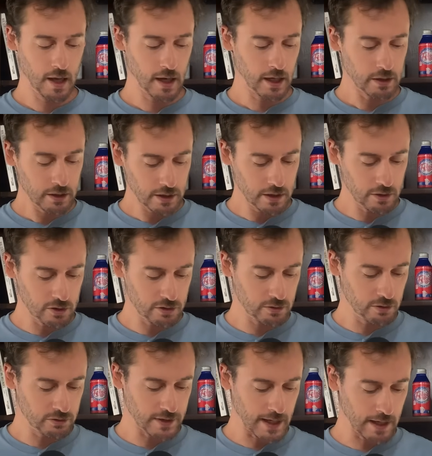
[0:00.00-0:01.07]
And you can either
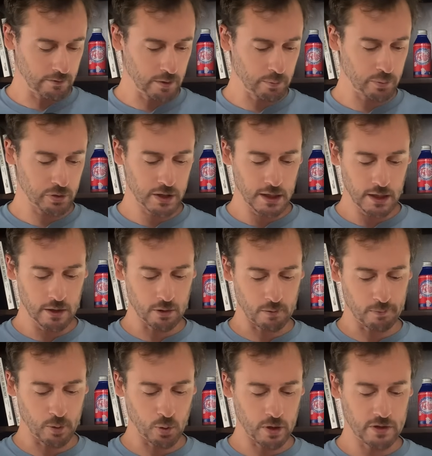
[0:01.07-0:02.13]
choose to have it bleed or
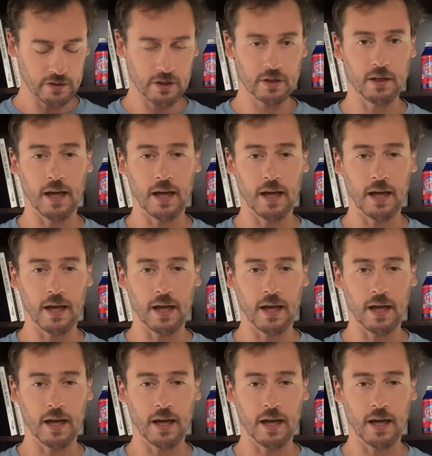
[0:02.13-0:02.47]
poison.